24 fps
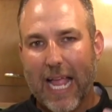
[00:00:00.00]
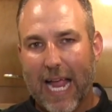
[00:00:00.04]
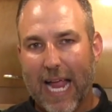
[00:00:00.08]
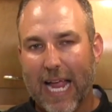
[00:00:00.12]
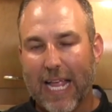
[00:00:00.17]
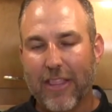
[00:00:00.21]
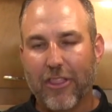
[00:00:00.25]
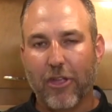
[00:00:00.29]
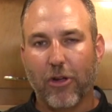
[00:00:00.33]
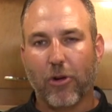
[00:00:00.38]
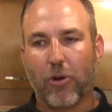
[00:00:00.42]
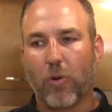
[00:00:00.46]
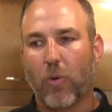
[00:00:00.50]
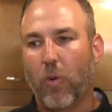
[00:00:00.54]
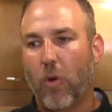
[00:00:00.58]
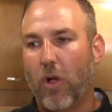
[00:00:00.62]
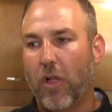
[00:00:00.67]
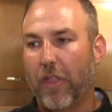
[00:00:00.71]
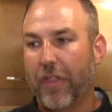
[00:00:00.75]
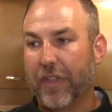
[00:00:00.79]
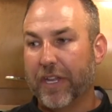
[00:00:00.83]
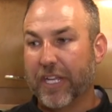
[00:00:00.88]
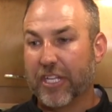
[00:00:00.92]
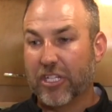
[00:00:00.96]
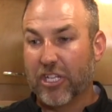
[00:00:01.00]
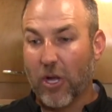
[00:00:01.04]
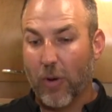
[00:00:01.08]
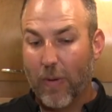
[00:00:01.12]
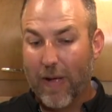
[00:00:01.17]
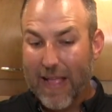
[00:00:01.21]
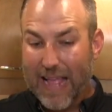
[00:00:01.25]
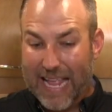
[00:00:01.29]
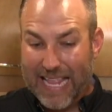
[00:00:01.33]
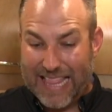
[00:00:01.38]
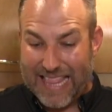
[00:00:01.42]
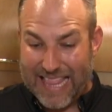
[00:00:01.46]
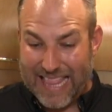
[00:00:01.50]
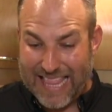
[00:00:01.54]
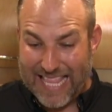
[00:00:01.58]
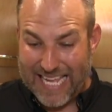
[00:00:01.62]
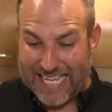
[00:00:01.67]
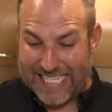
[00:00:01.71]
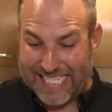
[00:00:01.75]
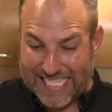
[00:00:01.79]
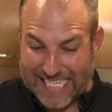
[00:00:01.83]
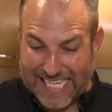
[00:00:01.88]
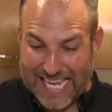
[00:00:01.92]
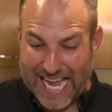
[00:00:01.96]
and their quality. So
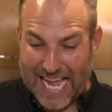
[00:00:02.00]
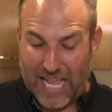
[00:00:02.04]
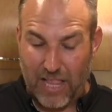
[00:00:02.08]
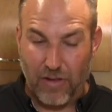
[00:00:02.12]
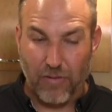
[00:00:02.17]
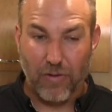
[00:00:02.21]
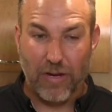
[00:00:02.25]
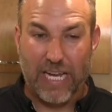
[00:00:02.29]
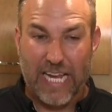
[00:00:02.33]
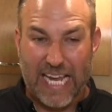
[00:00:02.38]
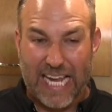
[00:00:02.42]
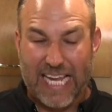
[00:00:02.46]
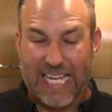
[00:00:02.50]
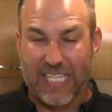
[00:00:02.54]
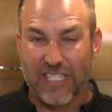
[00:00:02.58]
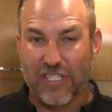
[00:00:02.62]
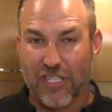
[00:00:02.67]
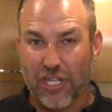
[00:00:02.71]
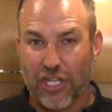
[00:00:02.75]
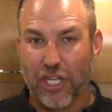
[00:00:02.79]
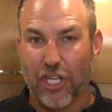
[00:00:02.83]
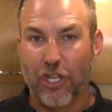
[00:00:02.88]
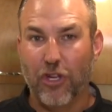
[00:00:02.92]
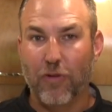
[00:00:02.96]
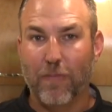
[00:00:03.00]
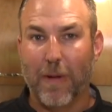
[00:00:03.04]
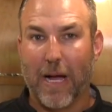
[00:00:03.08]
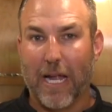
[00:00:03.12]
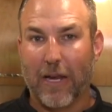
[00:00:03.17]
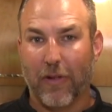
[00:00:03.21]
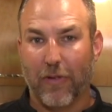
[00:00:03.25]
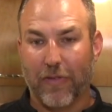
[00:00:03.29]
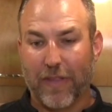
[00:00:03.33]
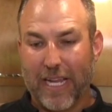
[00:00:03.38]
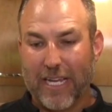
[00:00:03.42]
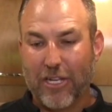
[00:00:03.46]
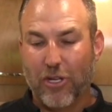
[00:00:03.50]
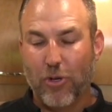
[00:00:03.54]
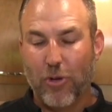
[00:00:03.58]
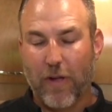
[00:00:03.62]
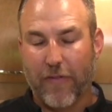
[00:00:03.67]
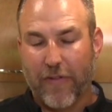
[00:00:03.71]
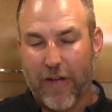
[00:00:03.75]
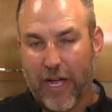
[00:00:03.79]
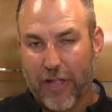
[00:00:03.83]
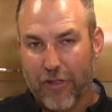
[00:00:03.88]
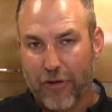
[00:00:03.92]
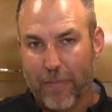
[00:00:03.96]
this Galleria is the Q model. They do
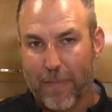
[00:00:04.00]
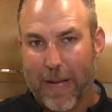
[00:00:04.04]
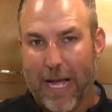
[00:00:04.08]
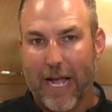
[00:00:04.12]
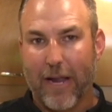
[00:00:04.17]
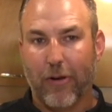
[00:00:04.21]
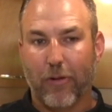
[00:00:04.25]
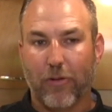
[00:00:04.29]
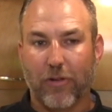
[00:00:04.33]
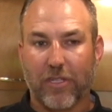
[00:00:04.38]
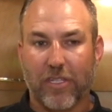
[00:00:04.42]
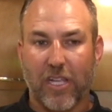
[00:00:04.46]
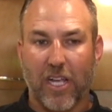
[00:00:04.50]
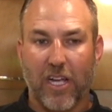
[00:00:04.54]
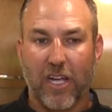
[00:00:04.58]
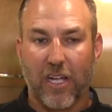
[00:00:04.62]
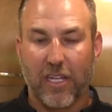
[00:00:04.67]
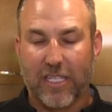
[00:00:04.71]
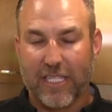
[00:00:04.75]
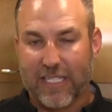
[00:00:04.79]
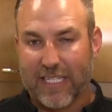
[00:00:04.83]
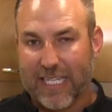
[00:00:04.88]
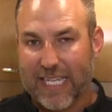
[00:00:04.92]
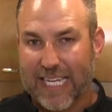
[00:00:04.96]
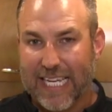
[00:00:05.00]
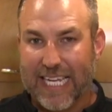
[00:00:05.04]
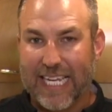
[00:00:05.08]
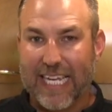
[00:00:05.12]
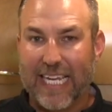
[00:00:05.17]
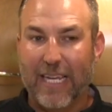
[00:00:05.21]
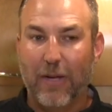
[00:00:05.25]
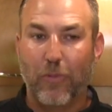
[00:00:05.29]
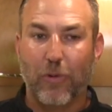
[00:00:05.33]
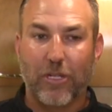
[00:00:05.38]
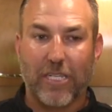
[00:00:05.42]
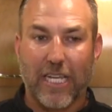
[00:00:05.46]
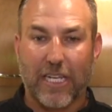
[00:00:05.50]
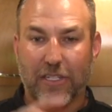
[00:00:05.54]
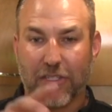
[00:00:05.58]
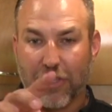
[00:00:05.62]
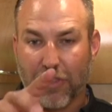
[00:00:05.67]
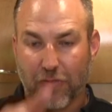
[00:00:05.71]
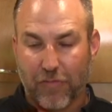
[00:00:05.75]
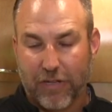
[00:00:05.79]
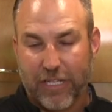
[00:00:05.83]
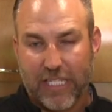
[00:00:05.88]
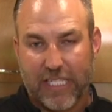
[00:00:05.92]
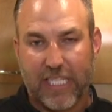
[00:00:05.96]
have other models, a T, which has
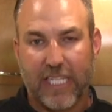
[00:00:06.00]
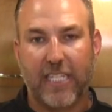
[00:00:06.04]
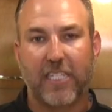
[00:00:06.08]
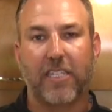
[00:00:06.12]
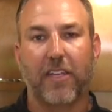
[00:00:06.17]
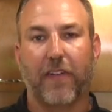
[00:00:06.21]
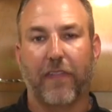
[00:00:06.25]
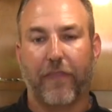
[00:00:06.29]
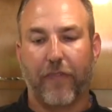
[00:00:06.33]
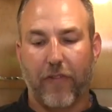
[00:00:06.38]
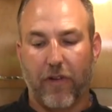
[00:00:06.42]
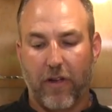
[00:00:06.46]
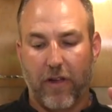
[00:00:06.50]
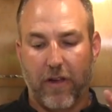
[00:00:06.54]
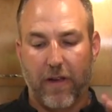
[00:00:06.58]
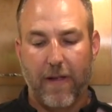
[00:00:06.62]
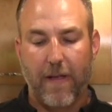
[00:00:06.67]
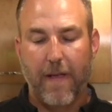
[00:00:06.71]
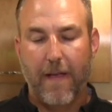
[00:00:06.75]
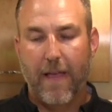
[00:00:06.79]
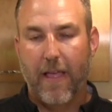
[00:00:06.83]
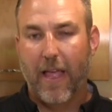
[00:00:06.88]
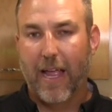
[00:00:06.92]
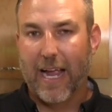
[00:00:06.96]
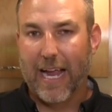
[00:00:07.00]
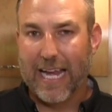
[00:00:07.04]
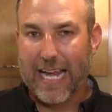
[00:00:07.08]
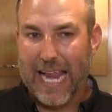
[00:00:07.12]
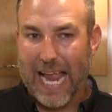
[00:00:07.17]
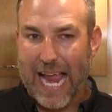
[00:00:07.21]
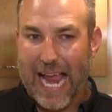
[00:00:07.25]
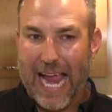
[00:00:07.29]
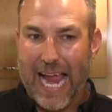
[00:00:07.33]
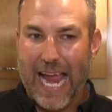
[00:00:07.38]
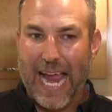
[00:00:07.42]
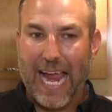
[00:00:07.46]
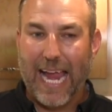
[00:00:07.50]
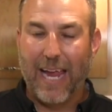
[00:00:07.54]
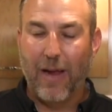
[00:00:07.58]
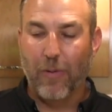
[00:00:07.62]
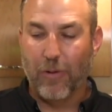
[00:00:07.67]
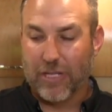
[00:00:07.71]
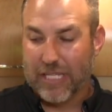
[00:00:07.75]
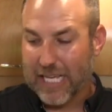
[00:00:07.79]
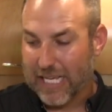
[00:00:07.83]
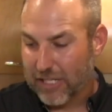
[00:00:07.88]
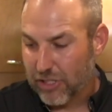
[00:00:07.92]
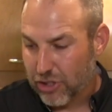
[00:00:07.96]
3 seats up front, an A,
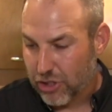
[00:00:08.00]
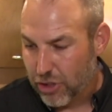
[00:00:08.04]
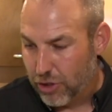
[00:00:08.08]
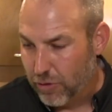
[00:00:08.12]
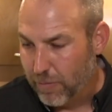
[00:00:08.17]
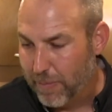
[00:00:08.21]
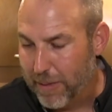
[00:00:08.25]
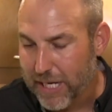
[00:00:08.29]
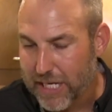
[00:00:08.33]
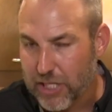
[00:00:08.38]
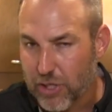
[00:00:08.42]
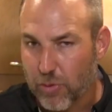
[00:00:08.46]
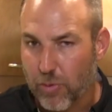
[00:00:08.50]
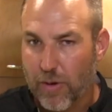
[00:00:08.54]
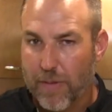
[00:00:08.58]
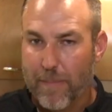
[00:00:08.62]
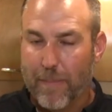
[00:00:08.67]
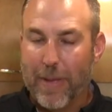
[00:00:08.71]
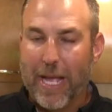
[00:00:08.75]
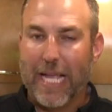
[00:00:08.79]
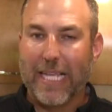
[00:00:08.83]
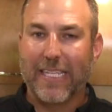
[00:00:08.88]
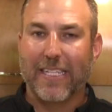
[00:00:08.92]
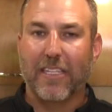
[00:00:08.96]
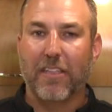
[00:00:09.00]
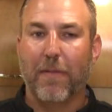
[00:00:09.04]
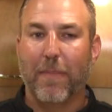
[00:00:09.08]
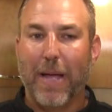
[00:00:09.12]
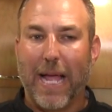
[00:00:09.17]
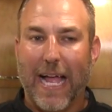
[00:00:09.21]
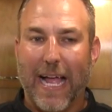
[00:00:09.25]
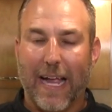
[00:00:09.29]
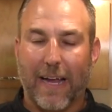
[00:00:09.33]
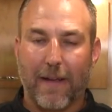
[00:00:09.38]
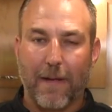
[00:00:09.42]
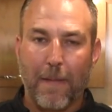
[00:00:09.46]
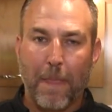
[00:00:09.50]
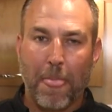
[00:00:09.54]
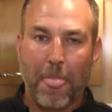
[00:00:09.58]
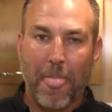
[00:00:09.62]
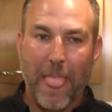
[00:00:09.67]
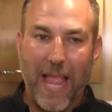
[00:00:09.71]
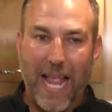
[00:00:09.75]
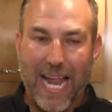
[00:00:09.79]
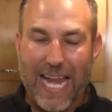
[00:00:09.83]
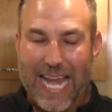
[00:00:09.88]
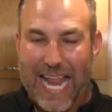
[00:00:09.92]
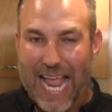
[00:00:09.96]
which has 2 big twin beds in the back,
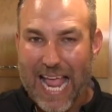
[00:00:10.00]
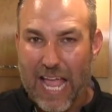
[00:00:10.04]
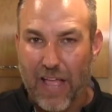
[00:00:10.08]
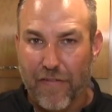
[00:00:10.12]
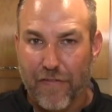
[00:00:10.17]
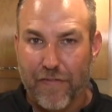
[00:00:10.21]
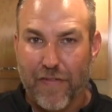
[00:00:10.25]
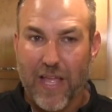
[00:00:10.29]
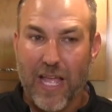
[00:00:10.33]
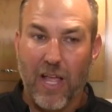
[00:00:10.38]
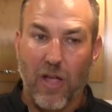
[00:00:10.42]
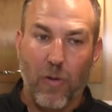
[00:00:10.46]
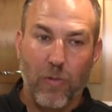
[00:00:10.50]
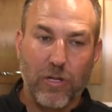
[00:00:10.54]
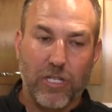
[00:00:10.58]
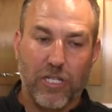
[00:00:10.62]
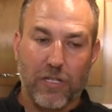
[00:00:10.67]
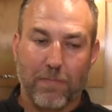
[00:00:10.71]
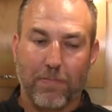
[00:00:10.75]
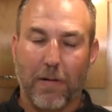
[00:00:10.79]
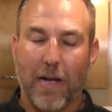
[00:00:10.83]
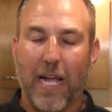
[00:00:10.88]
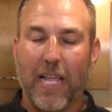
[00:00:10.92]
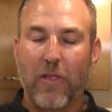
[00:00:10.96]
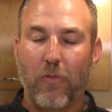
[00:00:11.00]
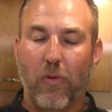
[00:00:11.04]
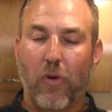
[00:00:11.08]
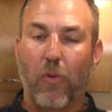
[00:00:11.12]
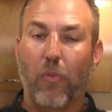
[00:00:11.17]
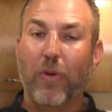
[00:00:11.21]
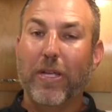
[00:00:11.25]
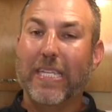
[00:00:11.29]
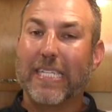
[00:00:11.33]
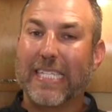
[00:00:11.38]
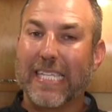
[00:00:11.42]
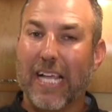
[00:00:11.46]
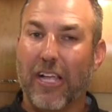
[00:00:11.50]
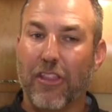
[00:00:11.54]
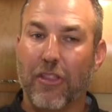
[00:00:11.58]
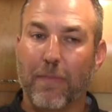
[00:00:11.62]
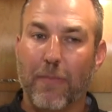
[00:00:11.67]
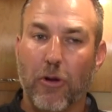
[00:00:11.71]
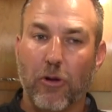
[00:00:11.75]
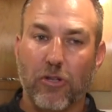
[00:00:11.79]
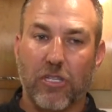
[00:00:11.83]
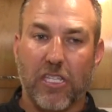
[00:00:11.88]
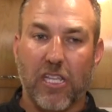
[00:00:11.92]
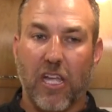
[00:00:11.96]
an FL, which is probably the one we sell the
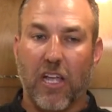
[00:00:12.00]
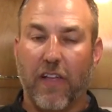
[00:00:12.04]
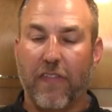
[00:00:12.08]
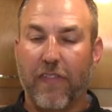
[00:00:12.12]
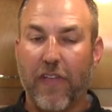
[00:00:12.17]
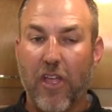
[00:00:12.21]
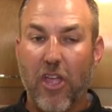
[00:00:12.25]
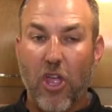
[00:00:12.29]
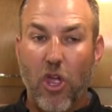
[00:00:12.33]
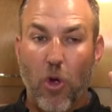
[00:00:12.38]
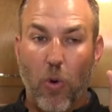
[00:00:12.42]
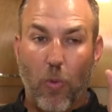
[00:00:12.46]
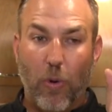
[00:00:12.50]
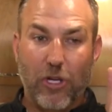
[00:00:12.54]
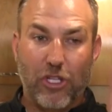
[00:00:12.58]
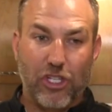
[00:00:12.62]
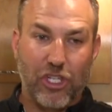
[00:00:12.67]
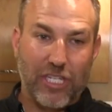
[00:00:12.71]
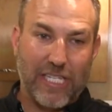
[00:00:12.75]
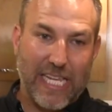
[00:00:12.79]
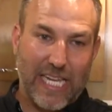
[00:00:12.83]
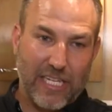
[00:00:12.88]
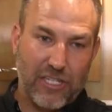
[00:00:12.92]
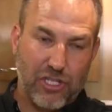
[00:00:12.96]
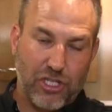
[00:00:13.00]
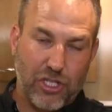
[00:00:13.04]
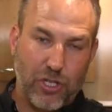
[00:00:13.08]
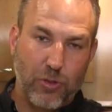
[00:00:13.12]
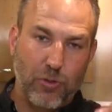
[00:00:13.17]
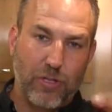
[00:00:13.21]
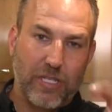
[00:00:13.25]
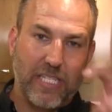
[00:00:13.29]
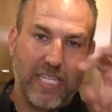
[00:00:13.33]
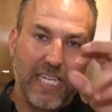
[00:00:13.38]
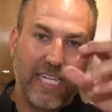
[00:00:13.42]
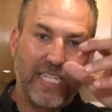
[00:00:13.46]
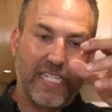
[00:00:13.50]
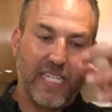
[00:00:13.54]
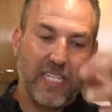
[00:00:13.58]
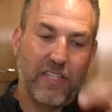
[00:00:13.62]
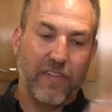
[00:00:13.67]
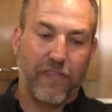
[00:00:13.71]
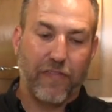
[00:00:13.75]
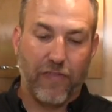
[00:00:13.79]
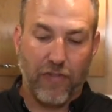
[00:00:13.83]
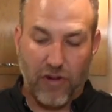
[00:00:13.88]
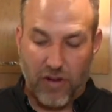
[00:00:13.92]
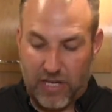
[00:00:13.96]
most of, which just has 2 seats in
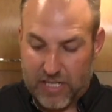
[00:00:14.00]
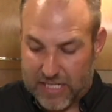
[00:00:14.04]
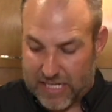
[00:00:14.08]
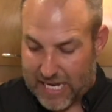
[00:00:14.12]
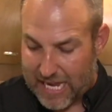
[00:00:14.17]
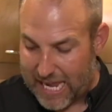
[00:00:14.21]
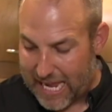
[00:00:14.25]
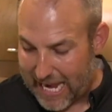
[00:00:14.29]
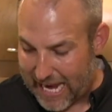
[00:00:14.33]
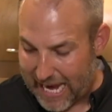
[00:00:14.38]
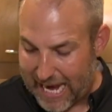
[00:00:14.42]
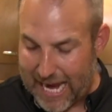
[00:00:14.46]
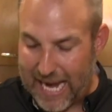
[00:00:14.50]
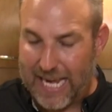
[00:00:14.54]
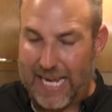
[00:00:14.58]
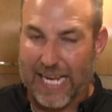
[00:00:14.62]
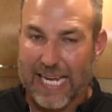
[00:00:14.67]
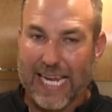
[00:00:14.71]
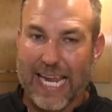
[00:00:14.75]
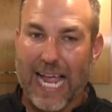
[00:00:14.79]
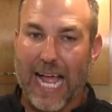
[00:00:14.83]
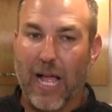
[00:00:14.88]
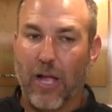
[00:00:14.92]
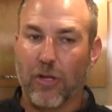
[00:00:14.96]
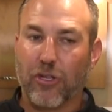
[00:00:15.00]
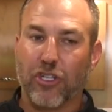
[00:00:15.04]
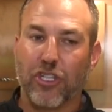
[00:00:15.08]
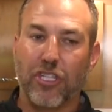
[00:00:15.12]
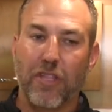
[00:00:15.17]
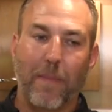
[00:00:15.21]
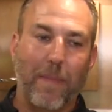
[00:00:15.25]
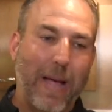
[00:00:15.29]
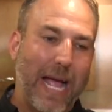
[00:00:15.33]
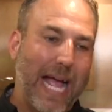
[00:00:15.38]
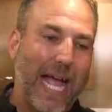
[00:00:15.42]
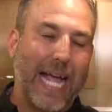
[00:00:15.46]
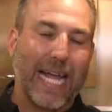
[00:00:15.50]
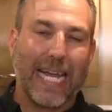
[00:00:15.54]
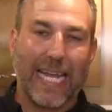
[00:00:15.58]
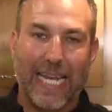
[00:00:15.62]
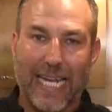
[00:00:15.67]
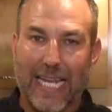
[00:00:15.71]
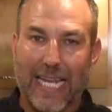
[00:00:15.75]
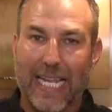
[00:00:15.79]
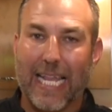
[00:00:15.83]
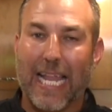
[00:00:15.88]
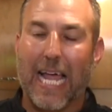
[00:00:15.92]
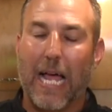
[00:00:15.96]
the front and a couch in the back
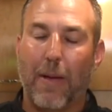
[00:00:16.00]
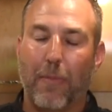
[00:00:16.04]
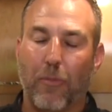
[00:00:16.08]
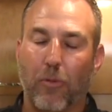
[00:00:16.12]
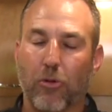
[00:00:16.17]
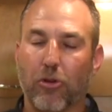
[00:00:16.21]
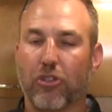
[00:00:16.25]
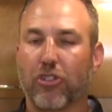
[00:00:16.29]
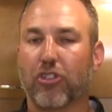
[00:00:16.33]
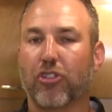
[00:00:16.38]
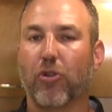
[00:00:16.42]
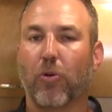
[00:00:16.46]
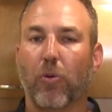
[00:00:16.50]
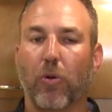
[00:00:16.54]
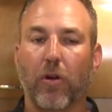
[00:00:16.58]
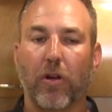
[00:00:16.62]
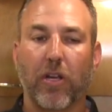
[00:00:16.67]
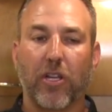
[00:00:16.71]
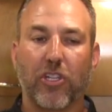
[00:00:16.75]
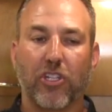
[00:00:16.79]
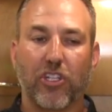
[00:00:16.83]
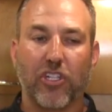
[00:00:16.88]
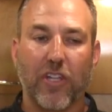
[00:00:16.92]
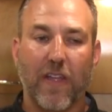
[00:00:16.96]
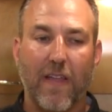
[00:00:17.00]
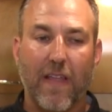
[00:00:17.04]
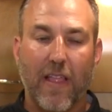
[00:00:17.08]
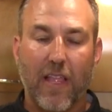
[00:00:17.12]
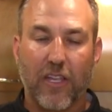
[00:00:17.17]
and a lot more storage.